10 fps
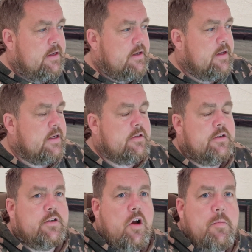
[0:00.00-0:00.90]
that's
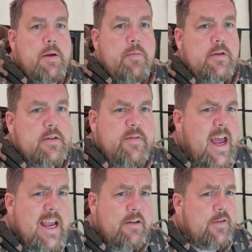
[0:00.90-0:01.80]
just got to be a positive. I
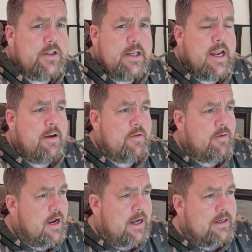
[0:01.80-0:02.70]
hate fishing in heavy
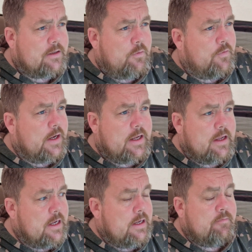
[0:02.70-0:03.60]
rain.
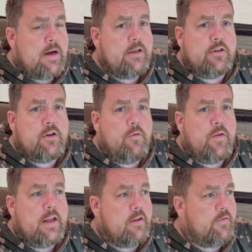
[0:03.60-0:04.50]
I just don't
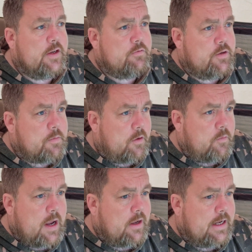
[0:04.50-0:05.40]
think the fish respond
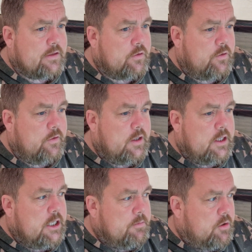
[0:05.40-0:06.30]
well at all.
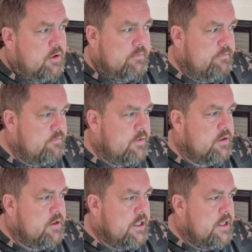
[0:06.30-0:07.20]
But
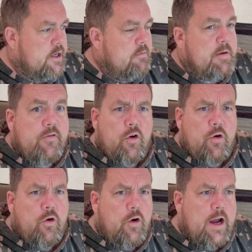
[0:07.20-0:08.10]
before
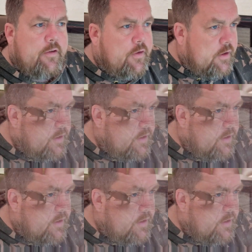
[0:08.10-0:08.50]
or after,